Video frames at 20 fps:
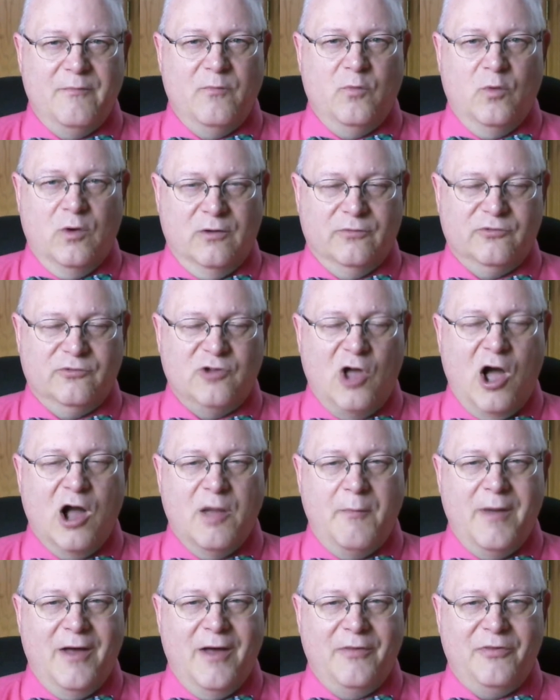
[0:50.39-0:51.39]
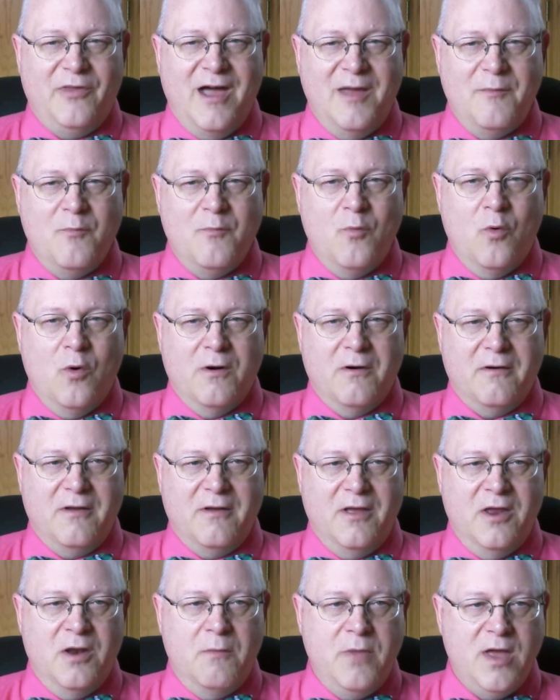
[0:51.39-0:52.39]
We'll talk about that more
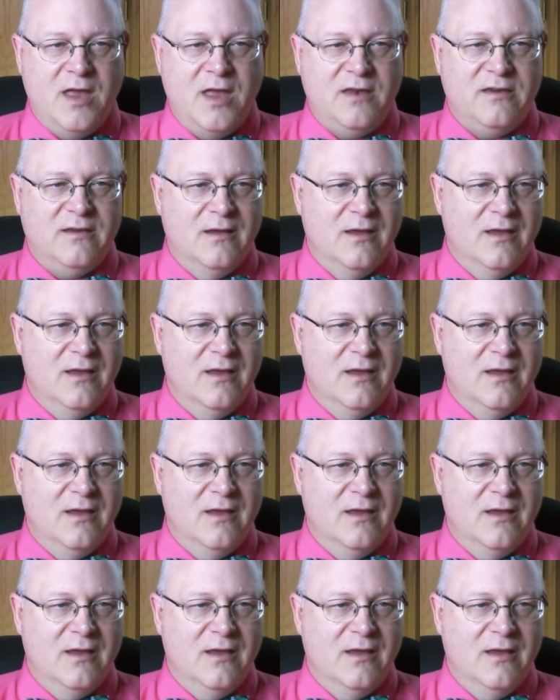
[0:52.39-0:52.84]
in a bit.